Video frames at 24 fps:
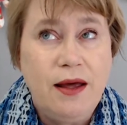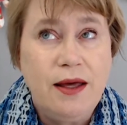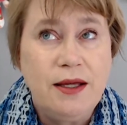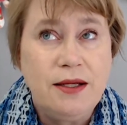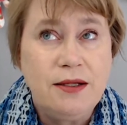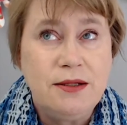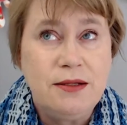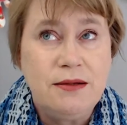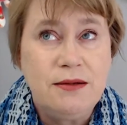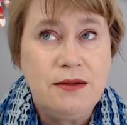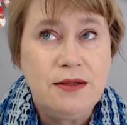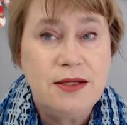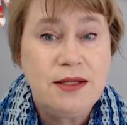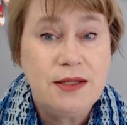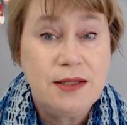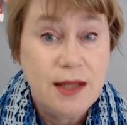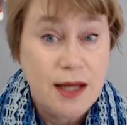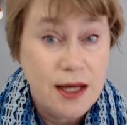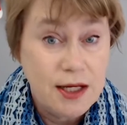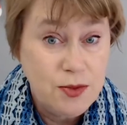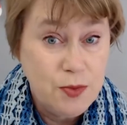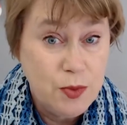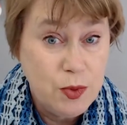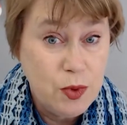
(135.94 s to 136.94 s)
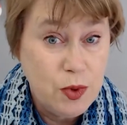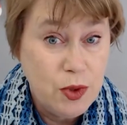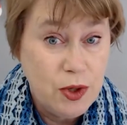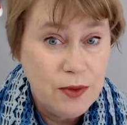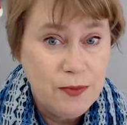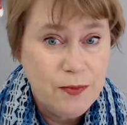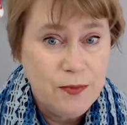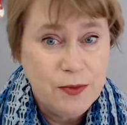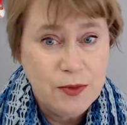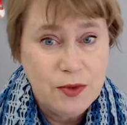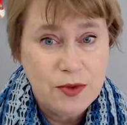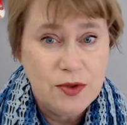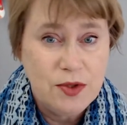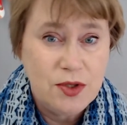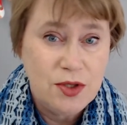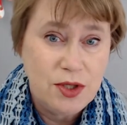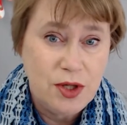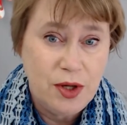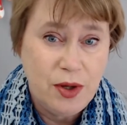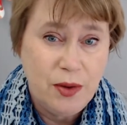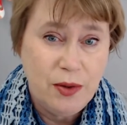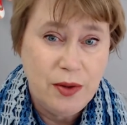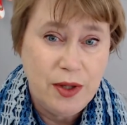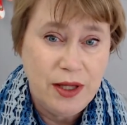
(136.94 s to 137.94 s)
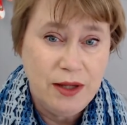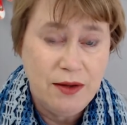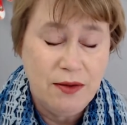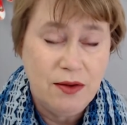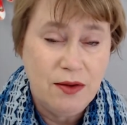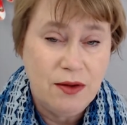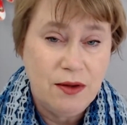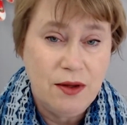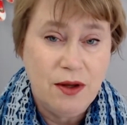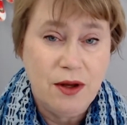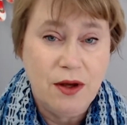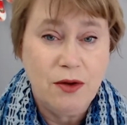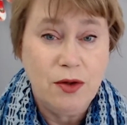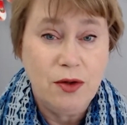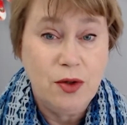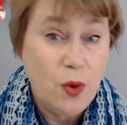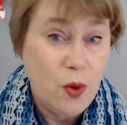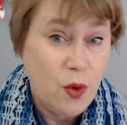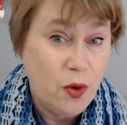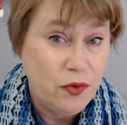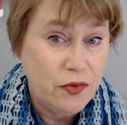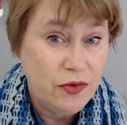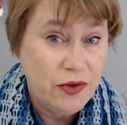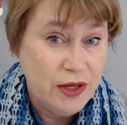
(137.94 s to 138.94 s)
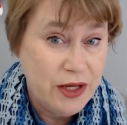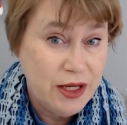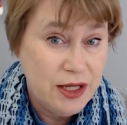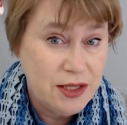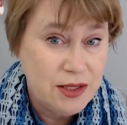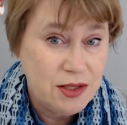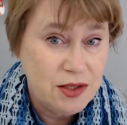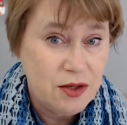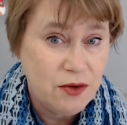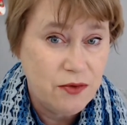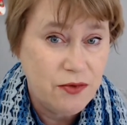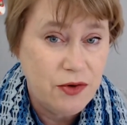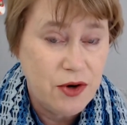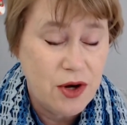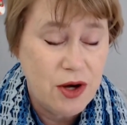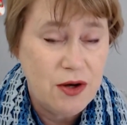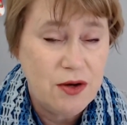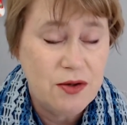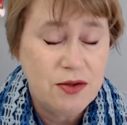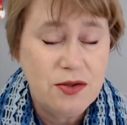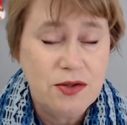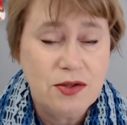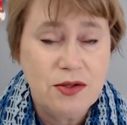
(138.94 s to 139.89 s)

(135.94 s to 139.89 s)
Strasbourg, so in the northeast of France.